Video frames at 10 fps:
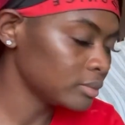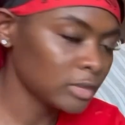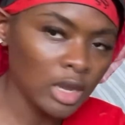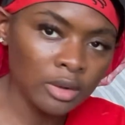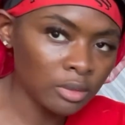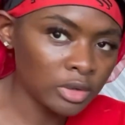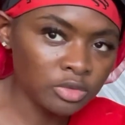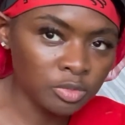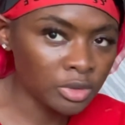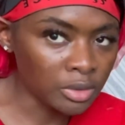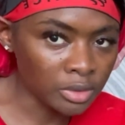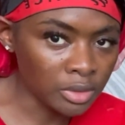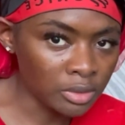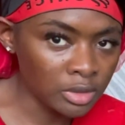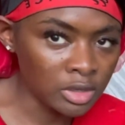I don't want to put the cookie
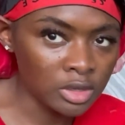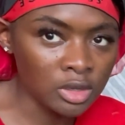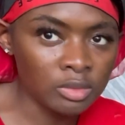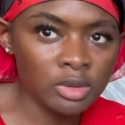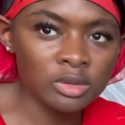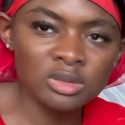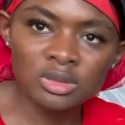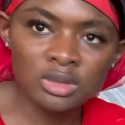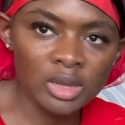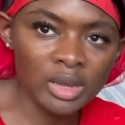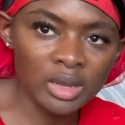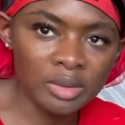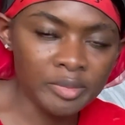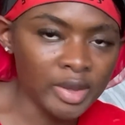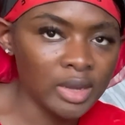corn in here because it can
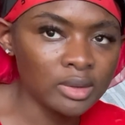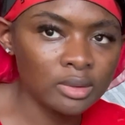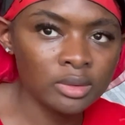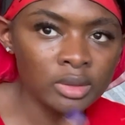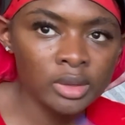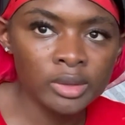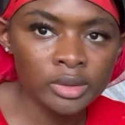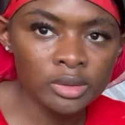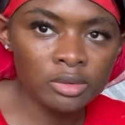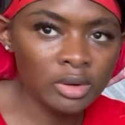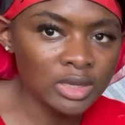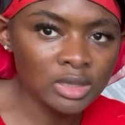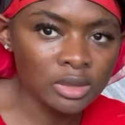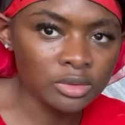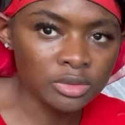get bad. The rice
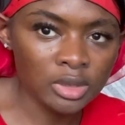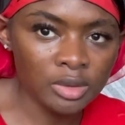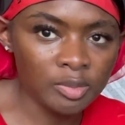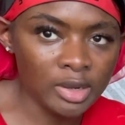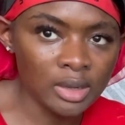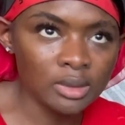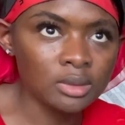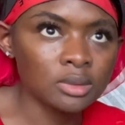can also get bad.